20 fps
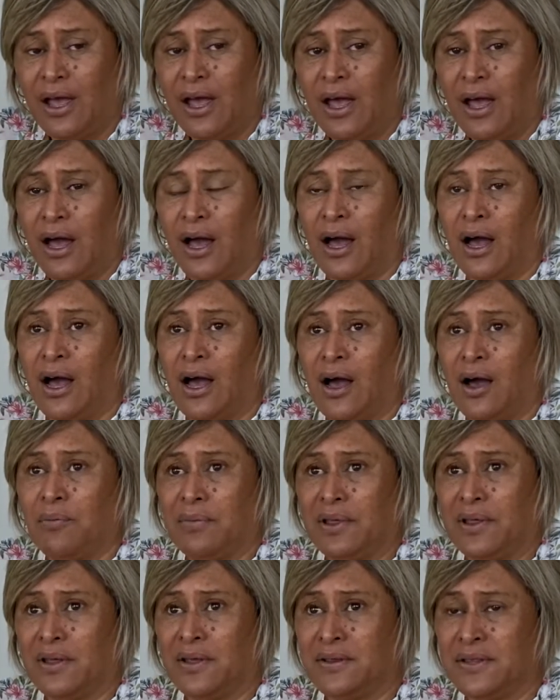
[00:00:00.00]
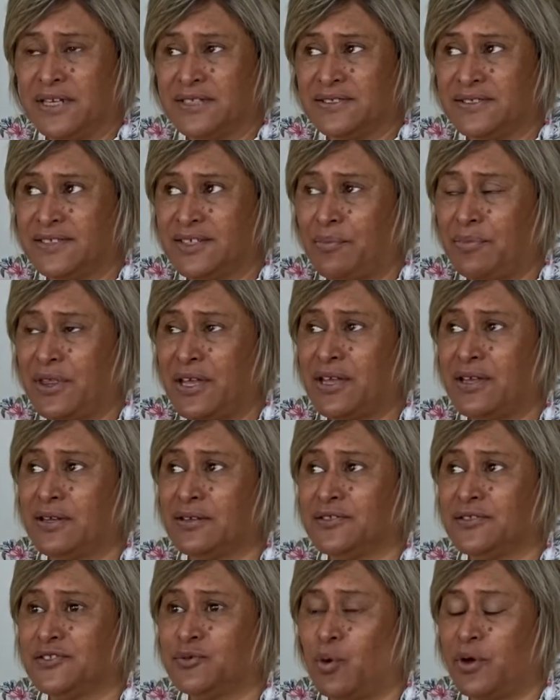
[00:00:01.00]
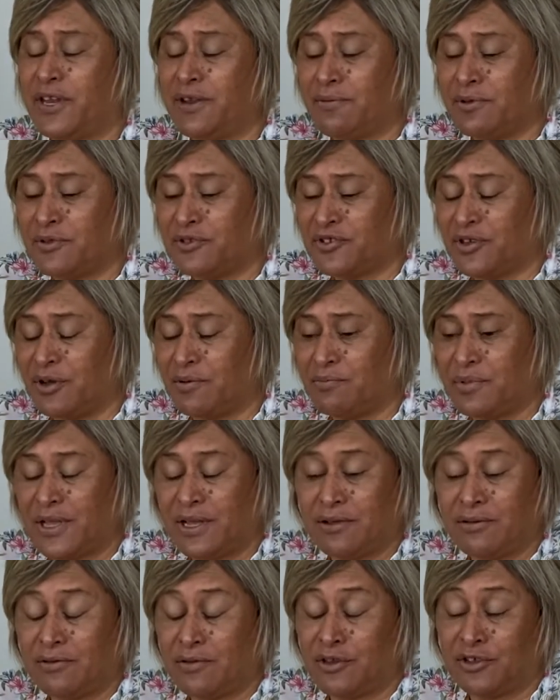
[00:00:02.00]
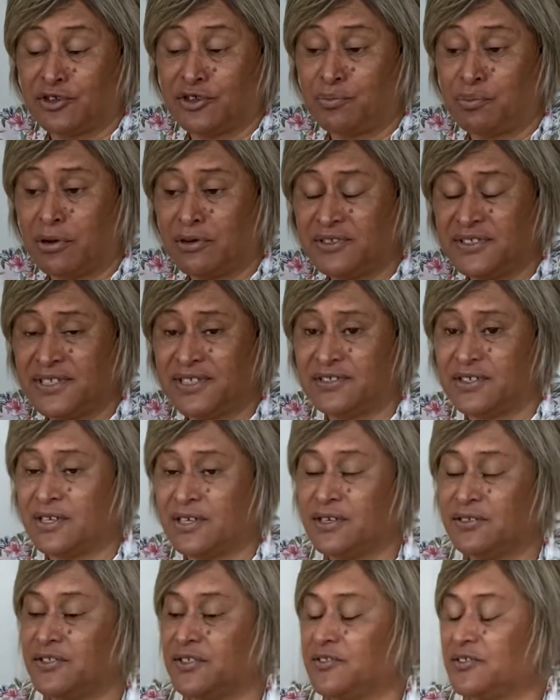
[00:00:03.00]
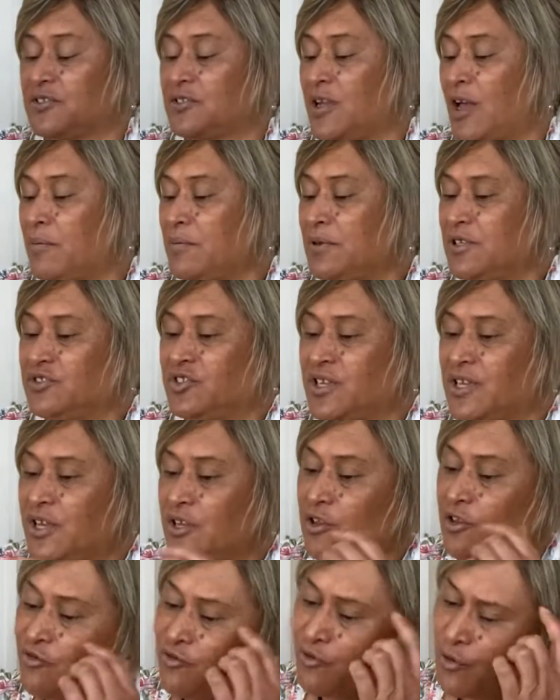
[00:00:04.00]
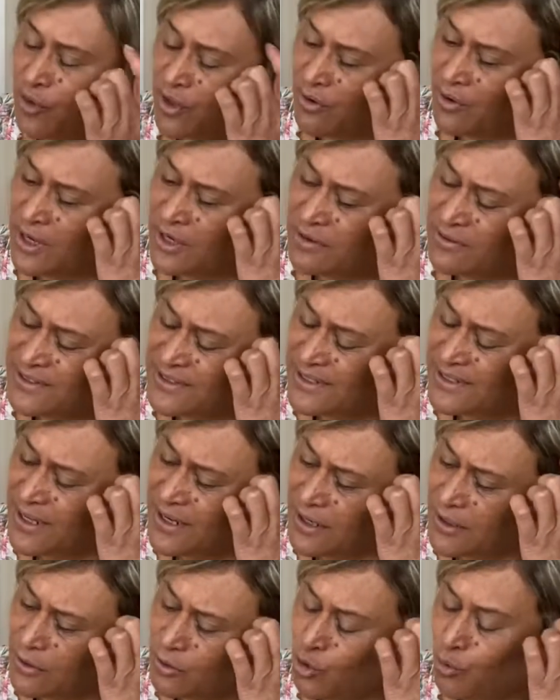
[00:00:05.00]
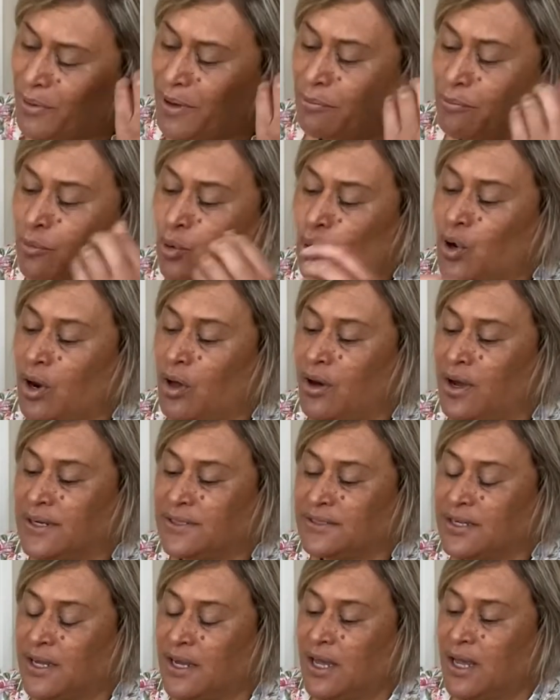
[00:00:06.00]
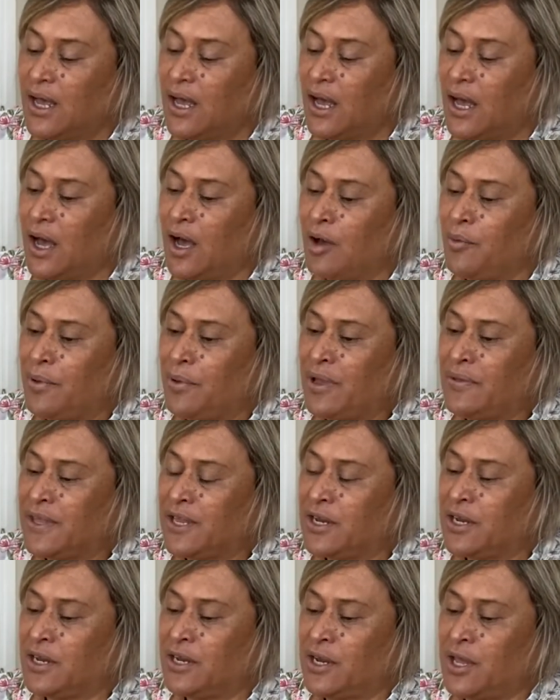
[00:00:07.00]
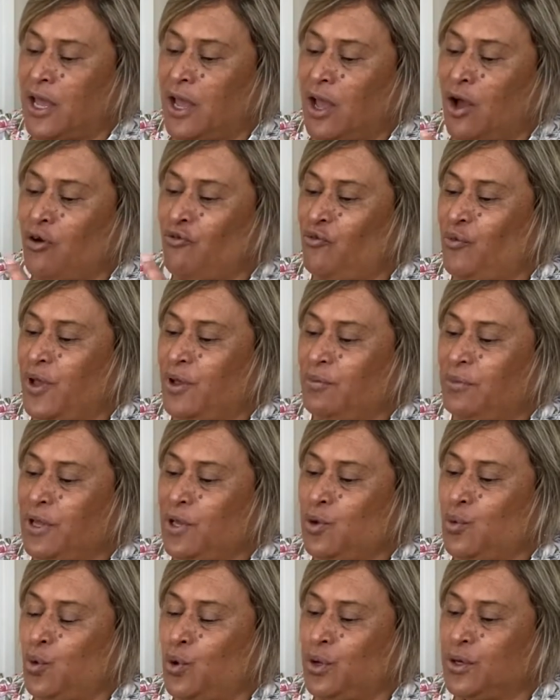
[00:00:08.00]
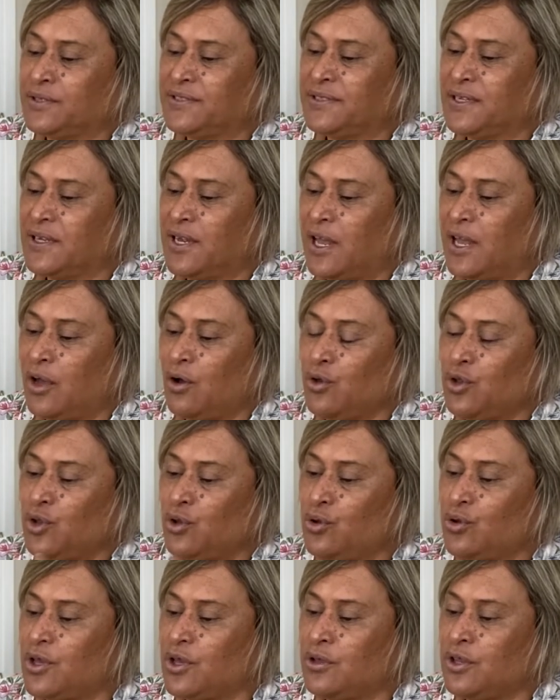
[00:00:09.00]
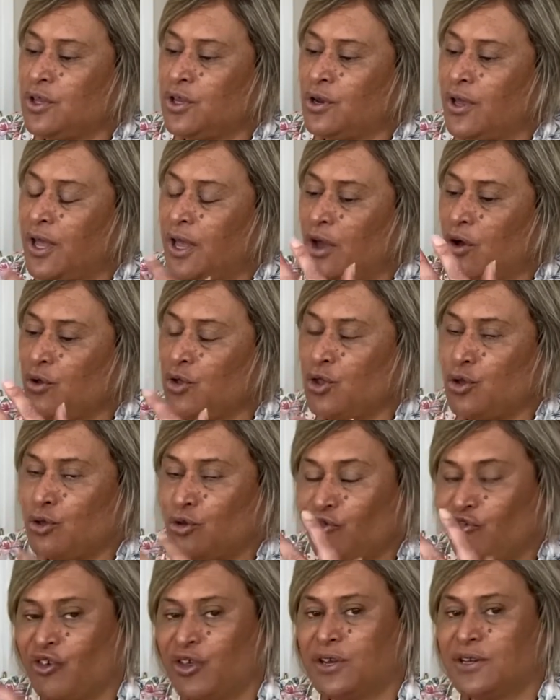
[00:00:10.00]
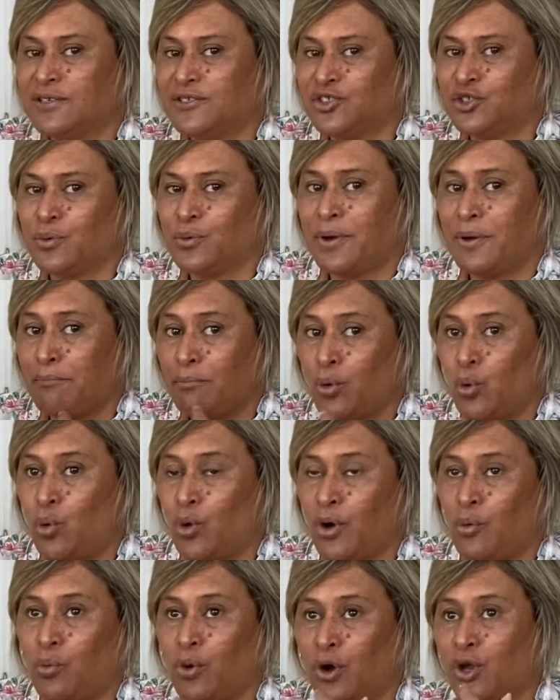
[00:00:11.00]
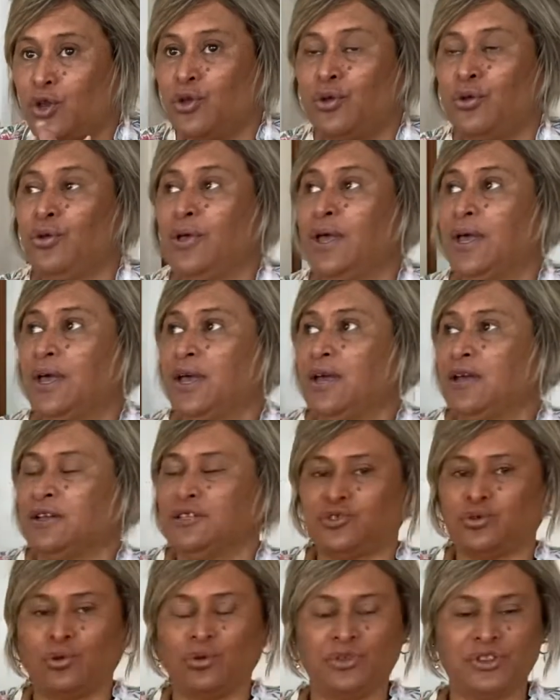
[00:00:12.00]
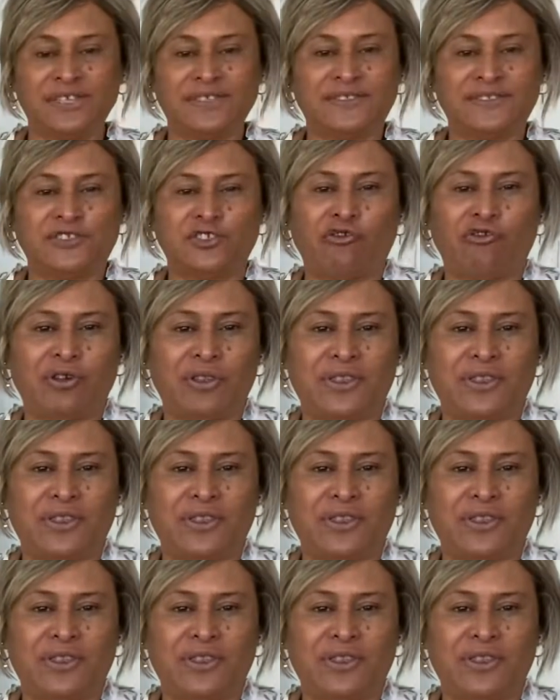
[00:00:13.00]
And that something is, whatever something this processing is, it's coming together for you, and you're seeing a little bit more light, and how family works, and how how you fit into it more, it's all these different